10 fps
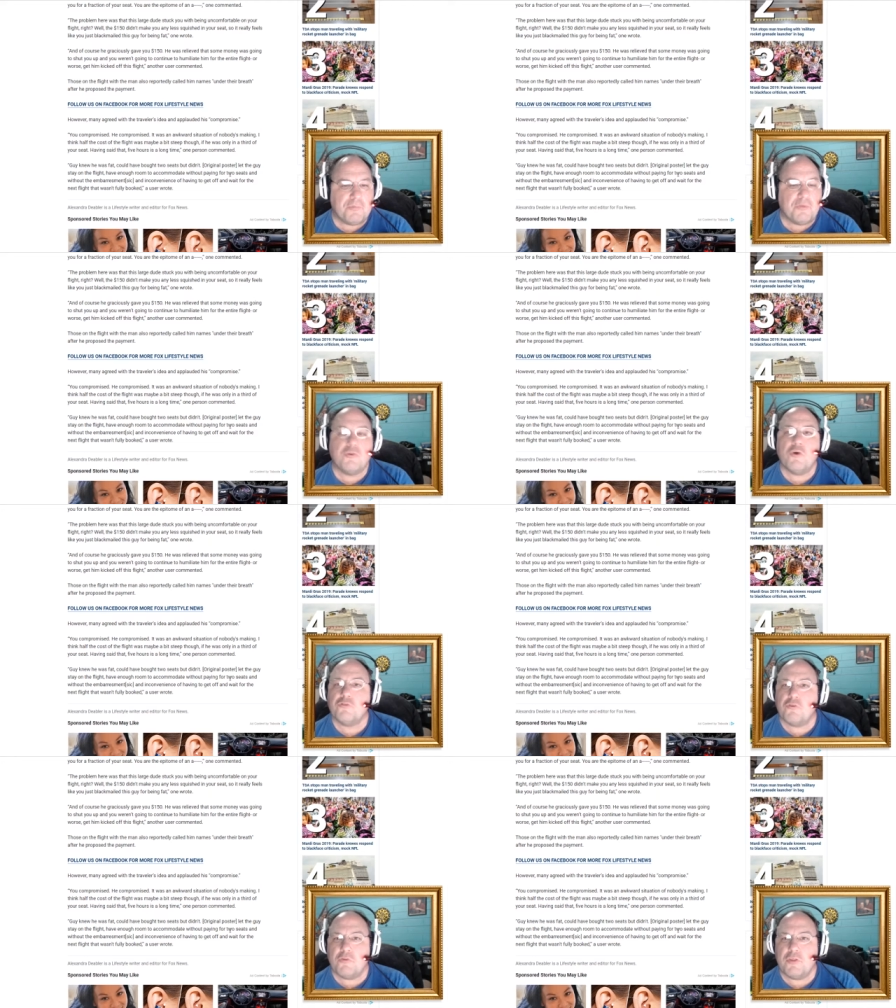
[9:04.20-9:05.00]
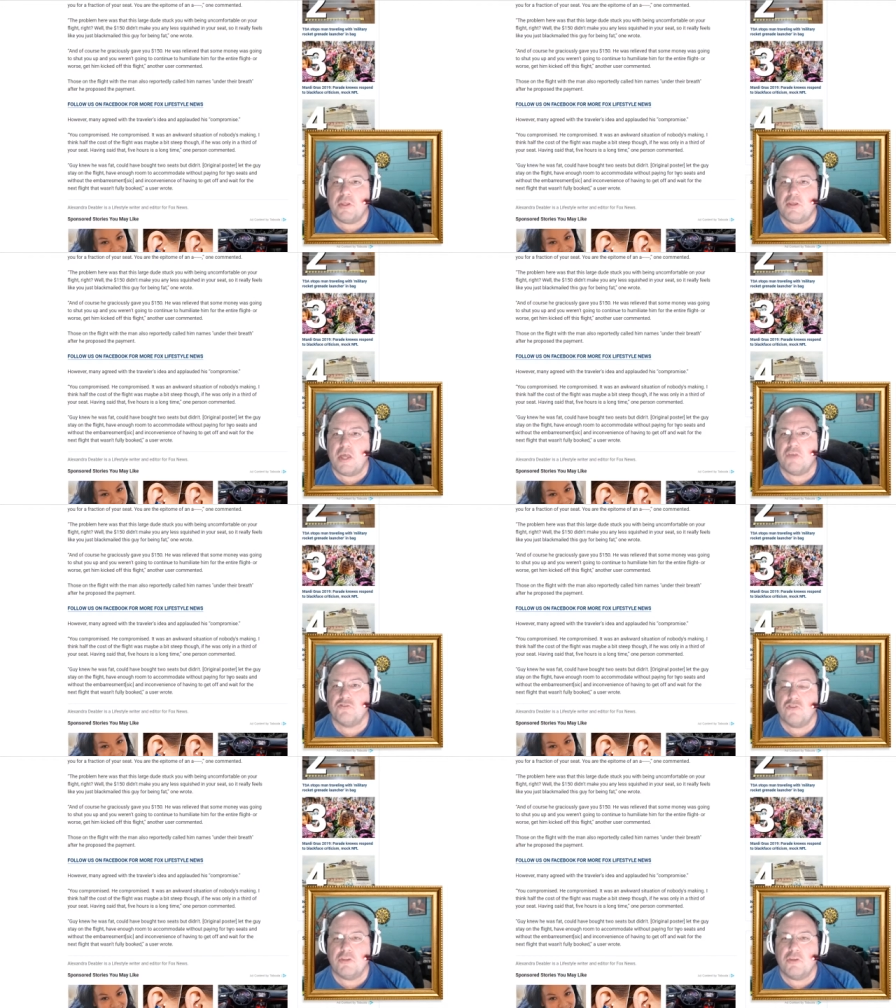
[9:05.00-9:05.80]
those are the
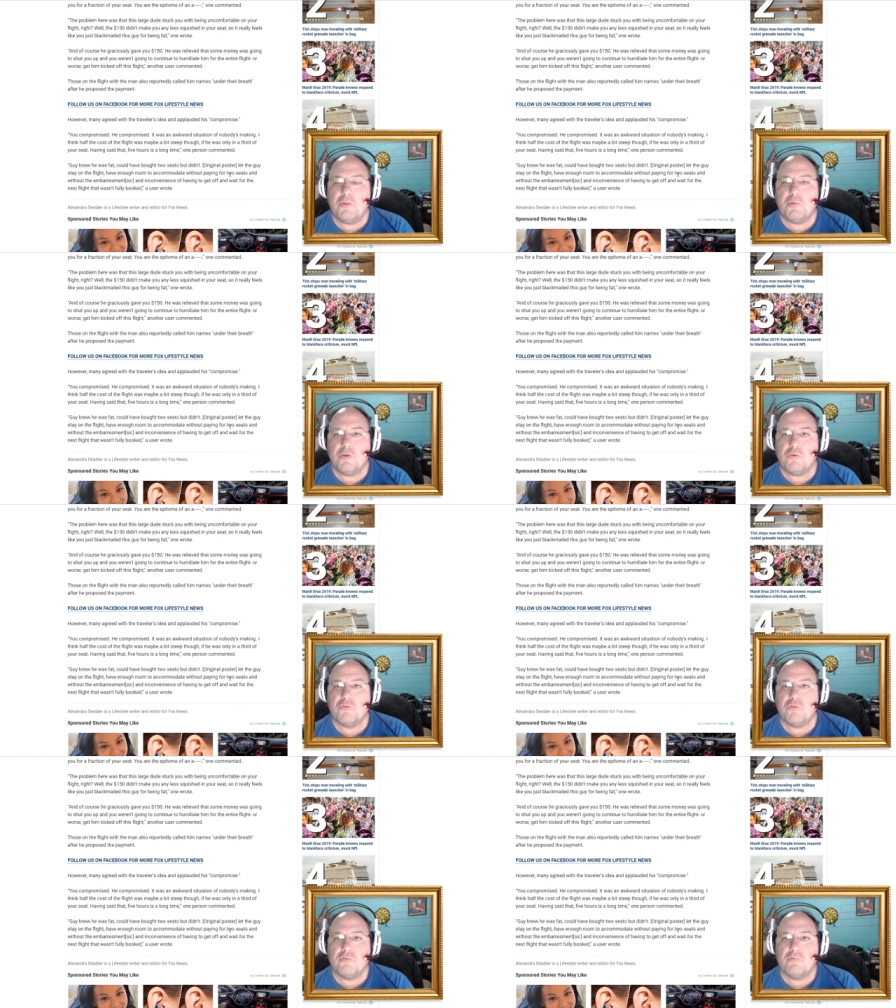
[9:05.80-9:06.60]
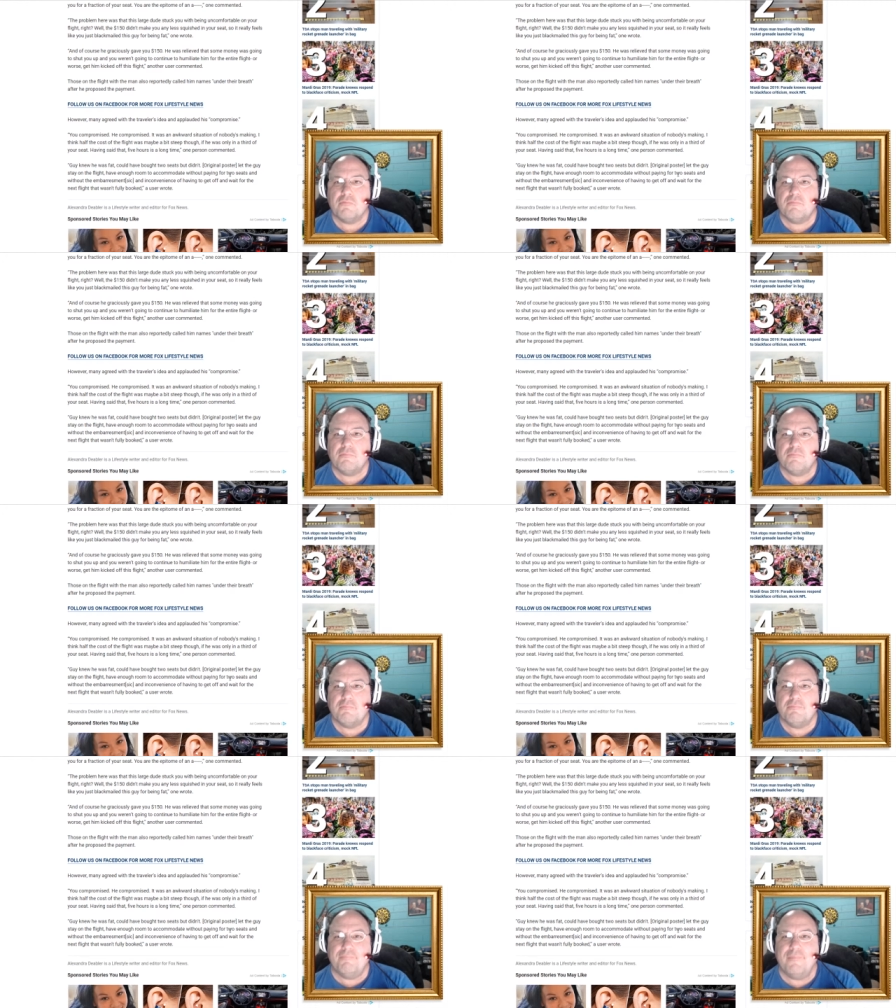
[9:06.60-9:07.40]
SJWs.
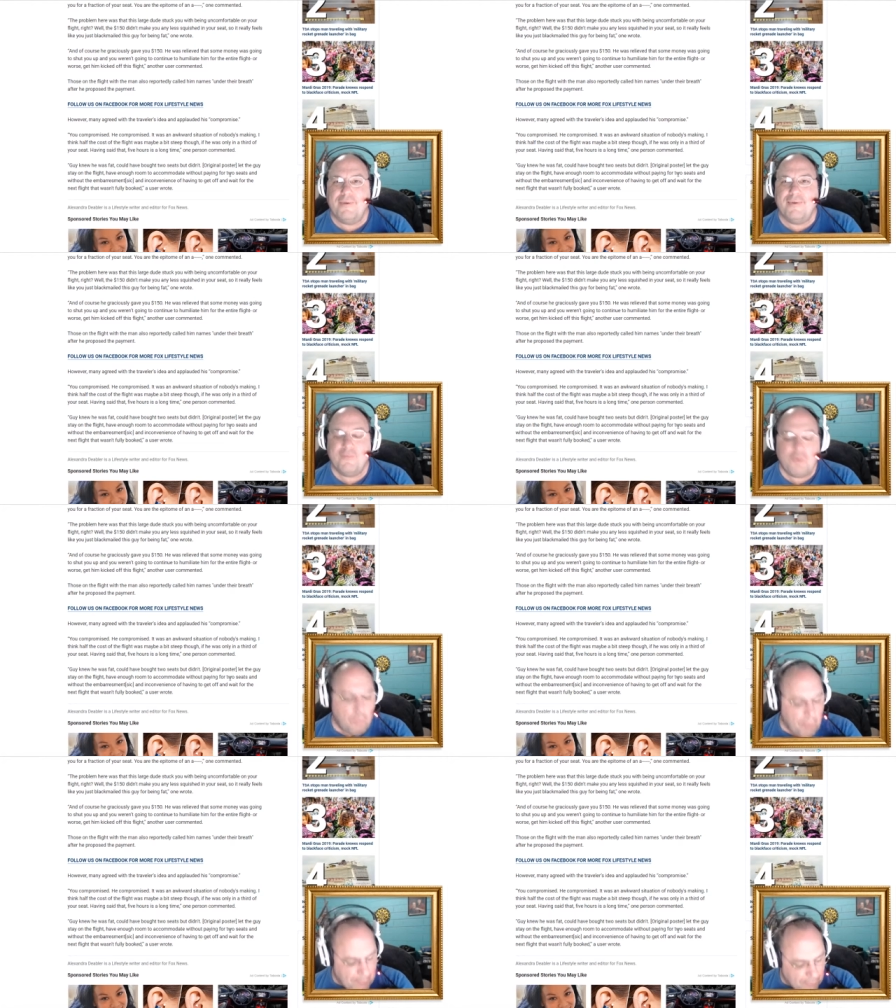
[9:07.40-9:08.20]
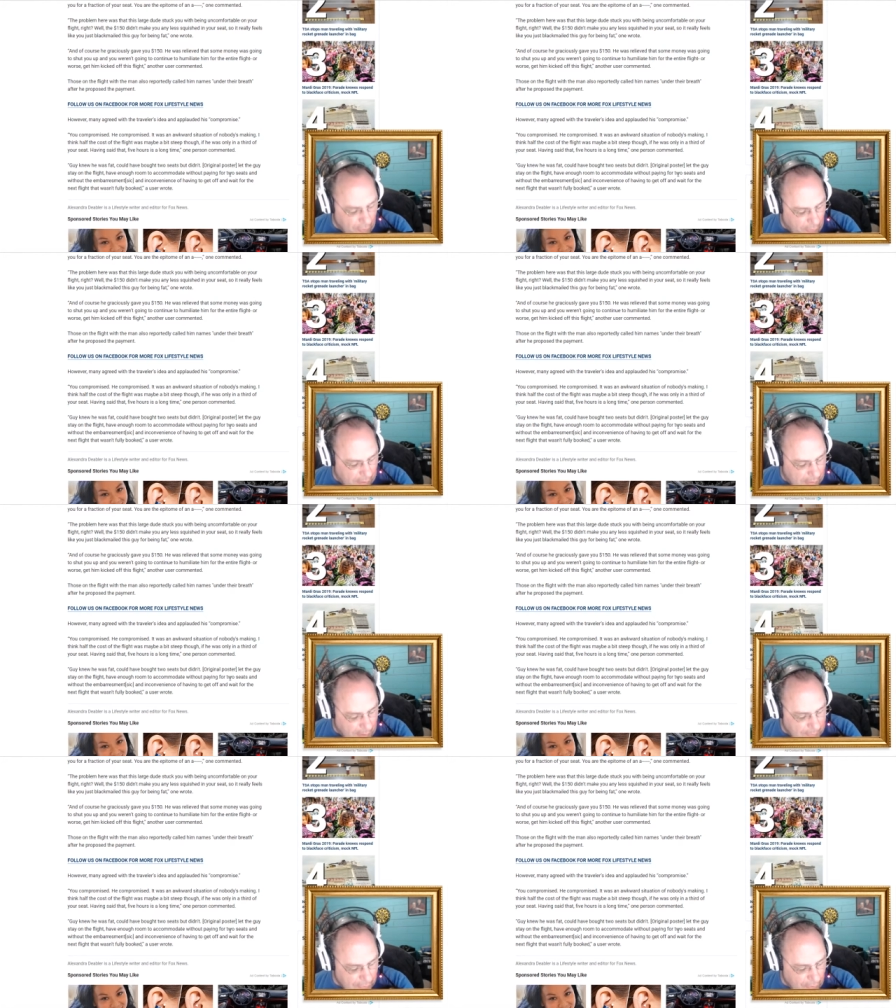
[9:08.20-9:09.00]
Oh, I'm sorry.
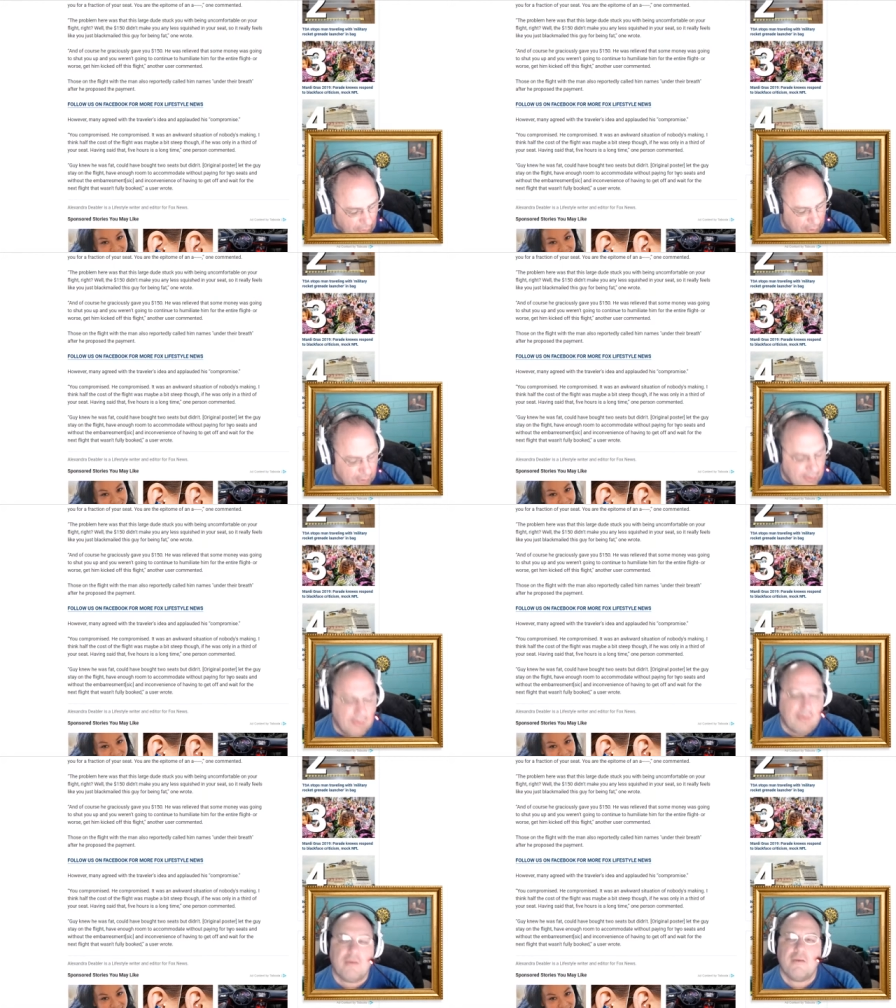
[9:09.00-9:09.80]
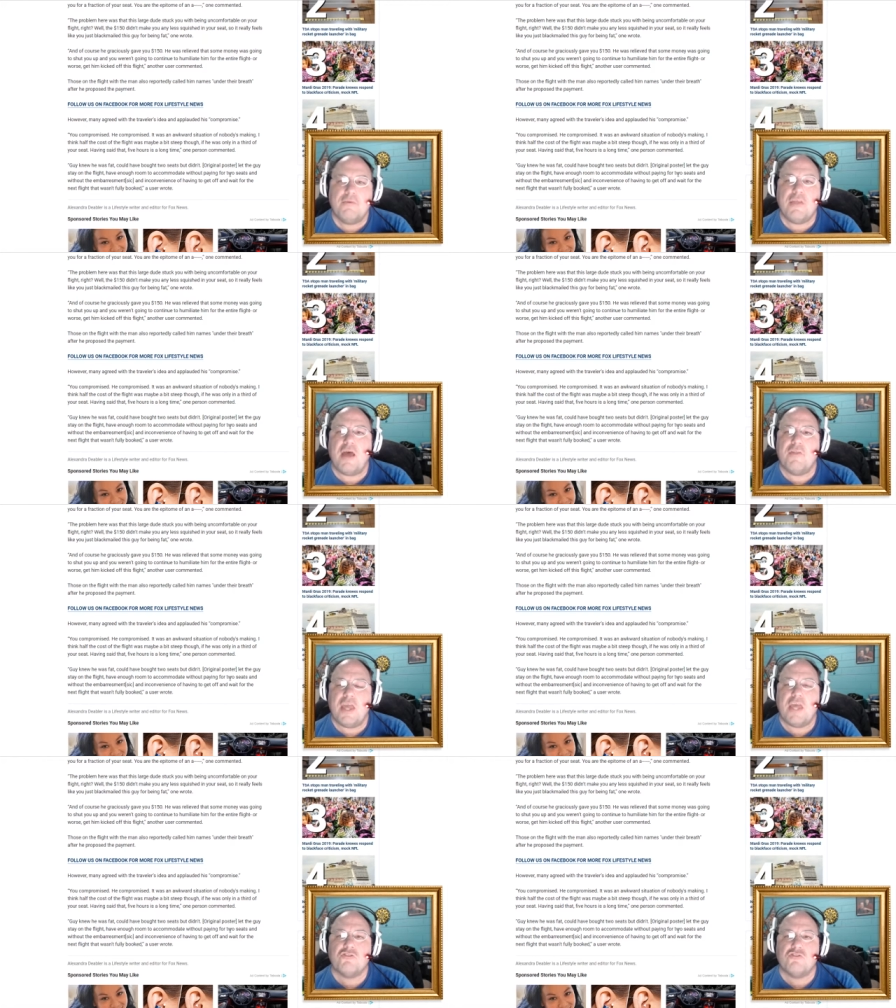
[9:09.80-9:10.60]
I'm sorry yeah, the
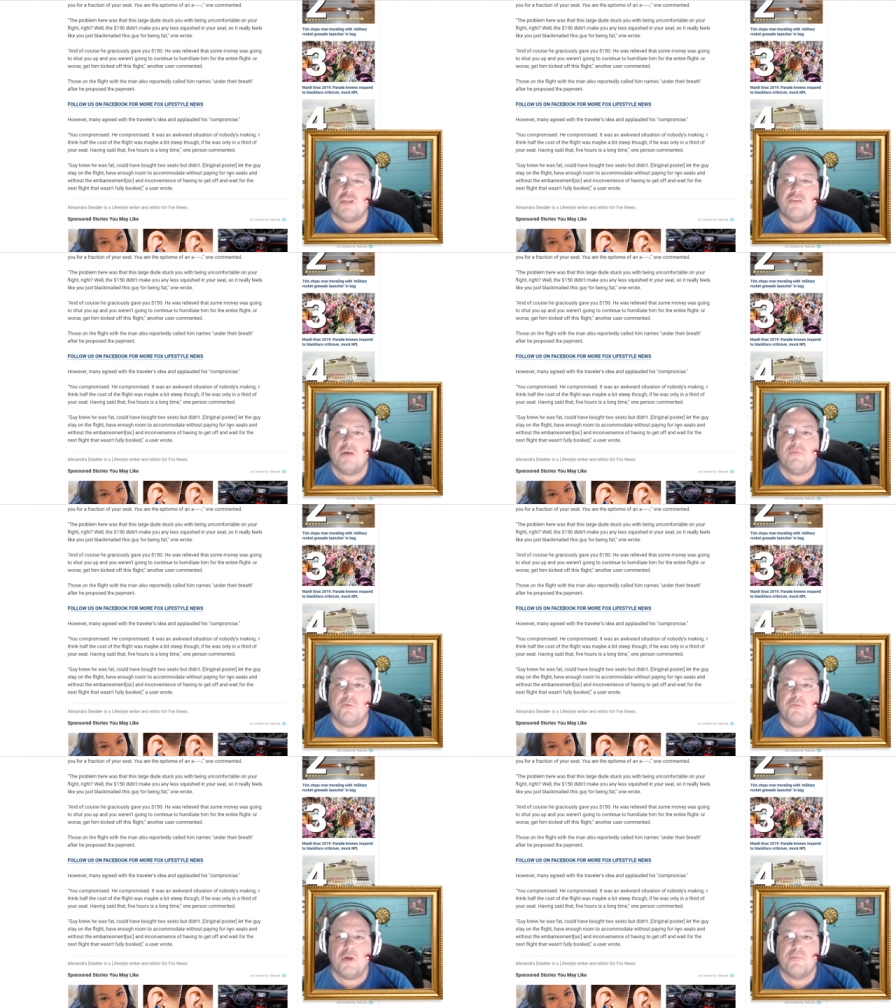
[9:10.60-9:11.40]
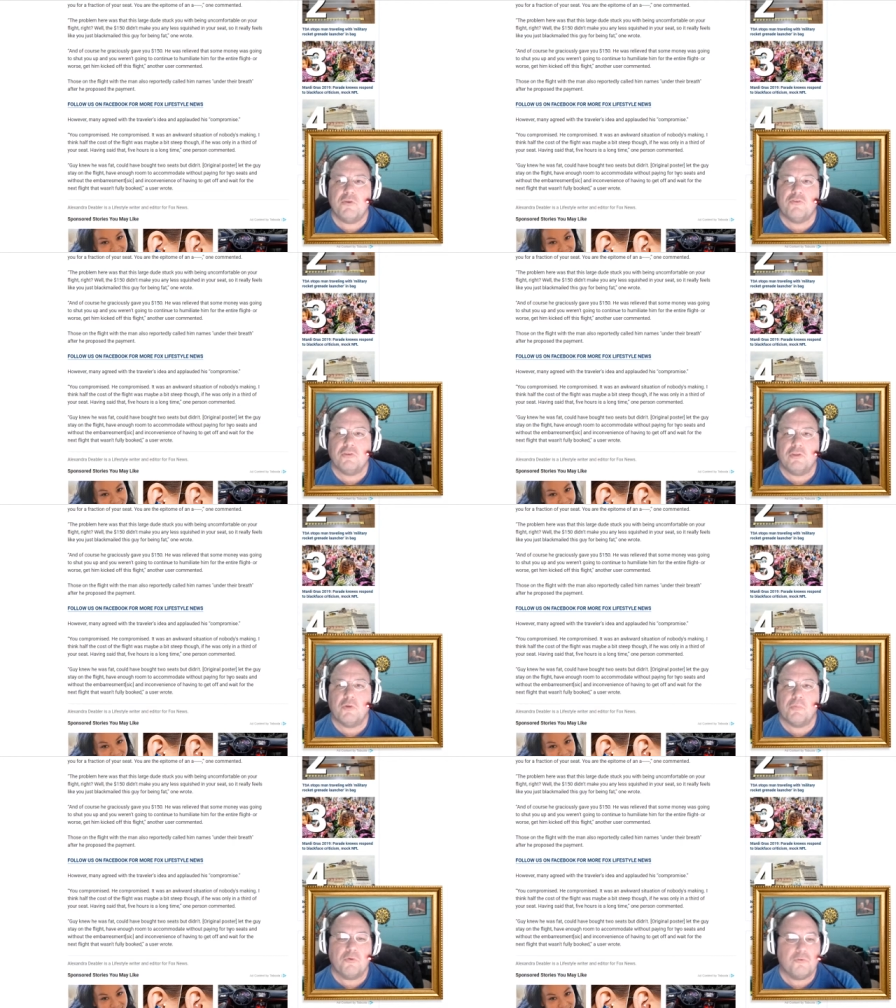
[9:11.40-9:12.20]
SJWs and
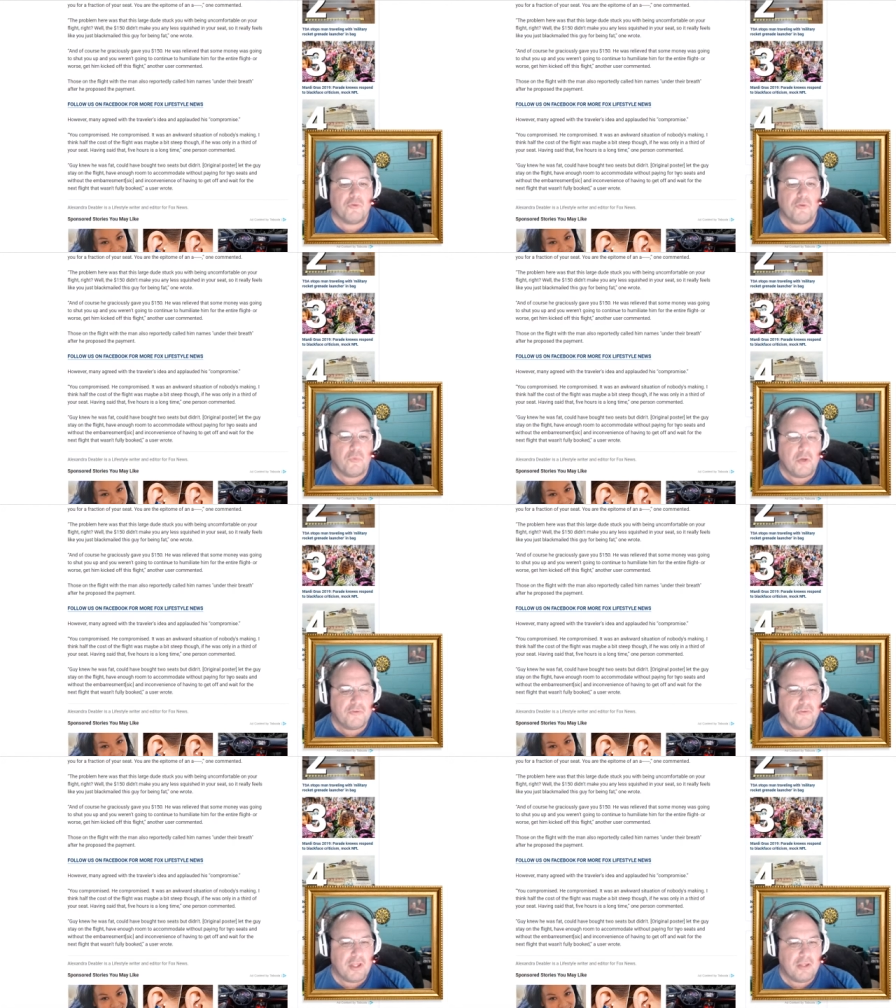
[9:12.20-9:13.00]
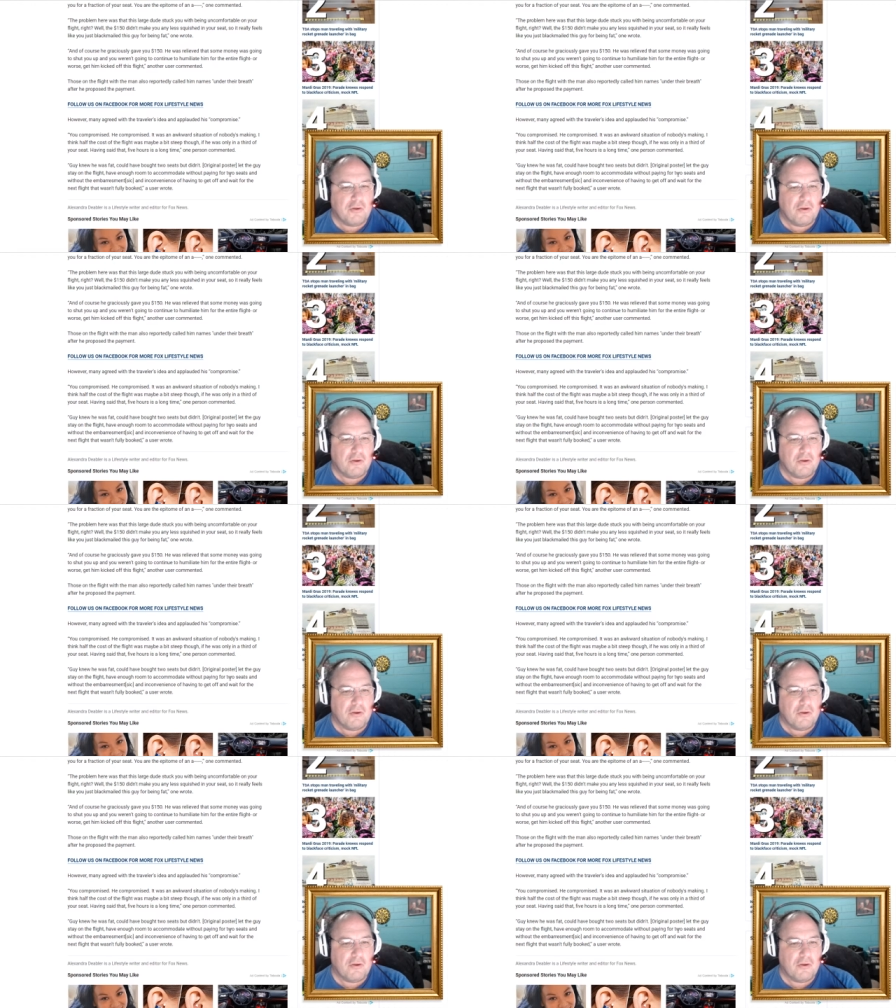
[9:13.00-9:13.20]
liberals are the ones that